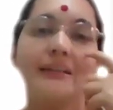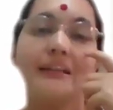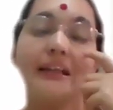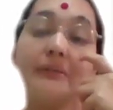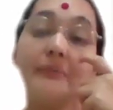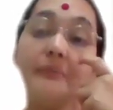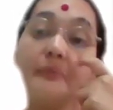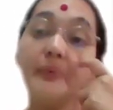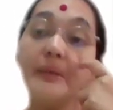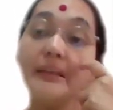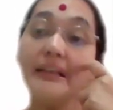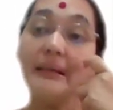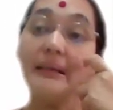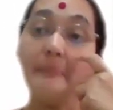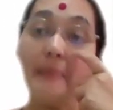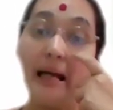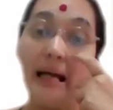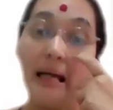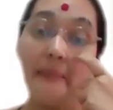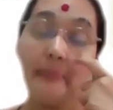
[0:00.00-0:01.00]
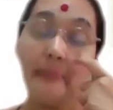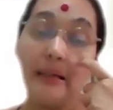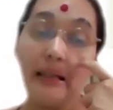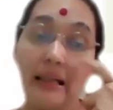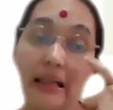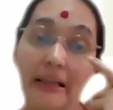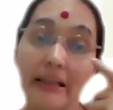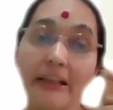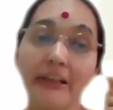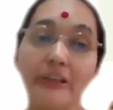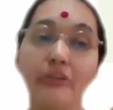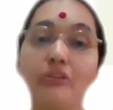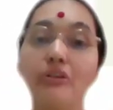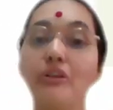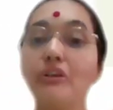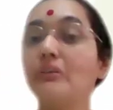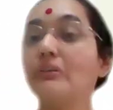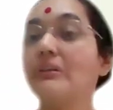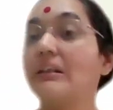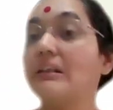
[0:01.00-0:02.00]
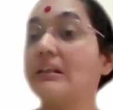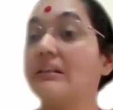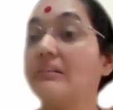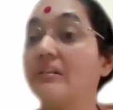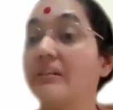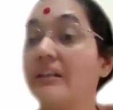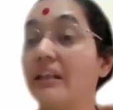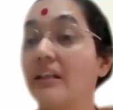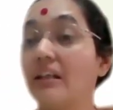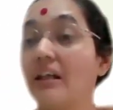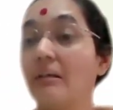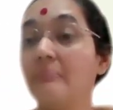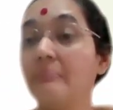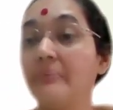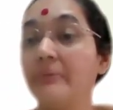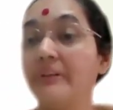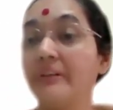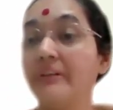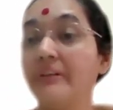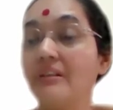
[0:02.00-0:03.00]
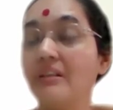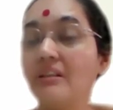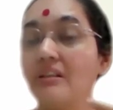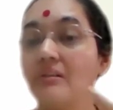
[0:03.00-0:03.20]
Now with the map, like I told you, there are 3 components.